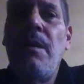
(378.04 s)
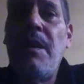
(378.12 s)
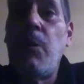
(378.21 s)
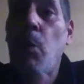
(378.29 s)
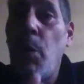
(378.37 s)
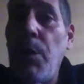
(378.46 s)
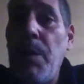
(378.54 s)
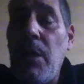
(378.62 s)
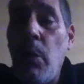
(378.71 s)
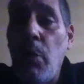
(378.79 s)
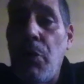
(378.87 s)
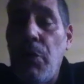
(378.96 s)
this would
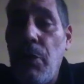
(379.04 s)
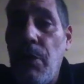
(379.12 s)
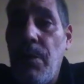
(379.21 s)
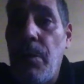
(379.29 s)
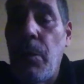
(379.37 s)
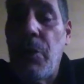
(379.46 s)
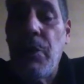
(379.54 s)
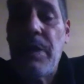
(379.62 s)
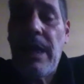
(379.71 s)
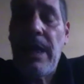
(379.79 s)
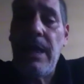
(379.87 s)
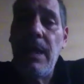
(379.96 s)
be all for
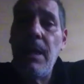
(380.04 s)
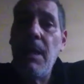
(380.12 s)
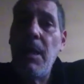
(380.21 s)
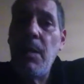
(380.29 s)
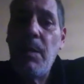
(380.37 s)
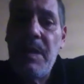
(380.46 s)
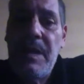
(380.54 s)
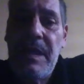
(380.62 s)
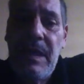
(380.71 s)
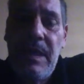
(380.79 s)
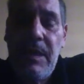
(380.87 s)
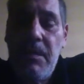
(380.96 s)
today, but
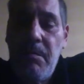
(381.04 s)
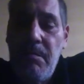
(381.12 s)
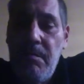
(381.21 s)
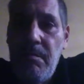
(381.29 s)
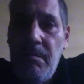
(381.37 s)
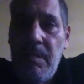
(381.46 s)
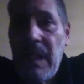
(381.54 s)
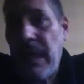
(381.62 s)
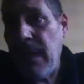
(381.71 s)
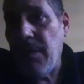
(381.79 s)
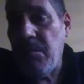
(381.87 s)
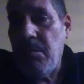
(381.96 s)
since,
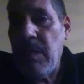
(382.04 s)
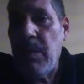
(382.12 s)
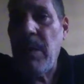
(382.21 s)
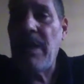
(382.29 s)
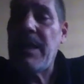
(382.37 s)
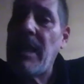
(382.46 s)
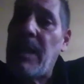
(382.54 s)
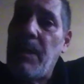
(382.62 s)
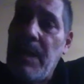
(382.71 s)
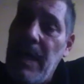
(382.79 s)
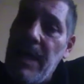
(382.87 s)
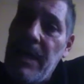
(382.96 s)
again, maybe I'll take
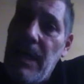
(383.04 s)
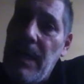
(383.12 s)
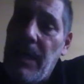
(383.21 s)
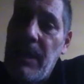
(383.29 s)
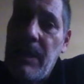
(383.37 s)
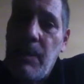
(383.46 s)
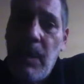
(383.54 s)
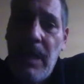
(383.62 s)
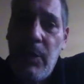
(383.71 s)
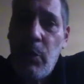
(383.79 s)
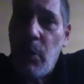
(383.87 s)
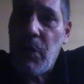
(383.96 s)
it personally because
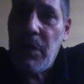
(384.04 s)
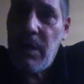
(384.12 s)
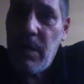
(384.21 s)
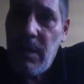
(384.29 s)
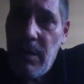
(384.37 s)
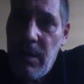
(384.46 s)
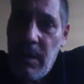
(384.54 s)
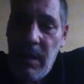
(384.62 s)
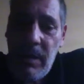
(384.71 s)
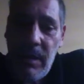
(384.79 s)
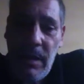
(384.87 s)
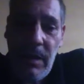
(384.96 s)
my daughter
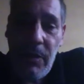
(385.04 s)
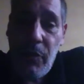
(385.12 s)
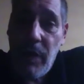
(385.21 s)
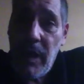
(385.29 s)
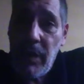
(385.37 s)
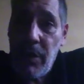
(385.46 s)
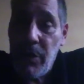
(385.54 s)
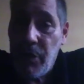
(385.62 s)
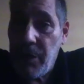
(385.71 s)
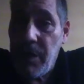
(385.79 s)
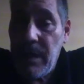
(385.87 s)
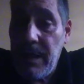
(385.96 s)
is a trained
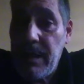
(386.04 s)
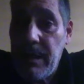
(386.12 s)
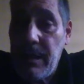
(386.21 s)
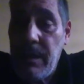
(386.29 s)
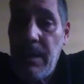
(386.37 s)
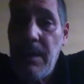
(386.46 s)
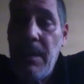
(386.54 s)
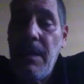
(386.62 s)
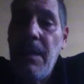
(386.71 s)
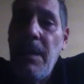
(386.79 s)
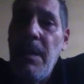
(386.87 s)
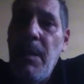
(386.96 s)
journalist,
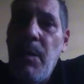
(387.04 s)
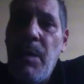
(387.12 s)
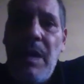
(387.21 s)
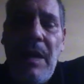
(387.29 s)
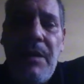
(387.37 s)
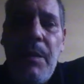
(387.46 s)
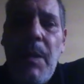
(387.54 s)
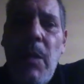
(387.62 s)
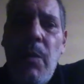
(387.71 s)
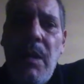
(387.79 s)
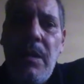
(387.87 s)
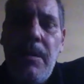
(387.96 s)
but at the
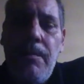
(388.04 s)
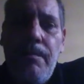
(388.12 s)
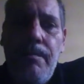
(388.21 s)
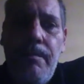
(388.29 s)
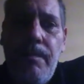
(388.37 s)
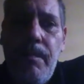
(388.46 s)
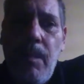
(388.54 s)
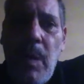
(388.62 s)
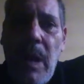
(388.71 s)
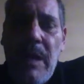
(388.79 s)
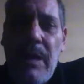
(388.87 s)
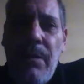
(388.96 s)
moment
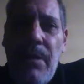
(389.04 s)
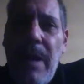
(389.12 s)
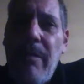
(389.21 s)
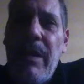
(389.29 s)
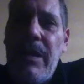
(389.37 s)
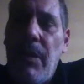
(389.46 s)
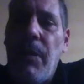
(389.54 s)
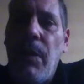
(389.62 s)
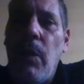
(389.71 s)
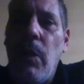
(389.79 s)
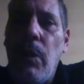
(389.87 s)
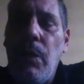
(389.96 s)
it's a very
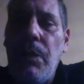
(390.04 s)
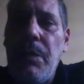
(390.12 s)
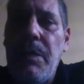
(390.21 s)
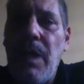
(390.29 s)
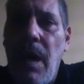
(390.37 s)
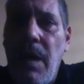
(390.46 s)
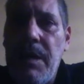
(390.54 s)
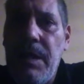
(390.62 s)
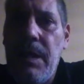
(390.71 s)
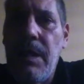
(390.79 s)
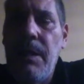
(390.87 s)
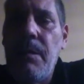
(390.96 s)
difficult
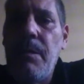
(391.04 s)
task,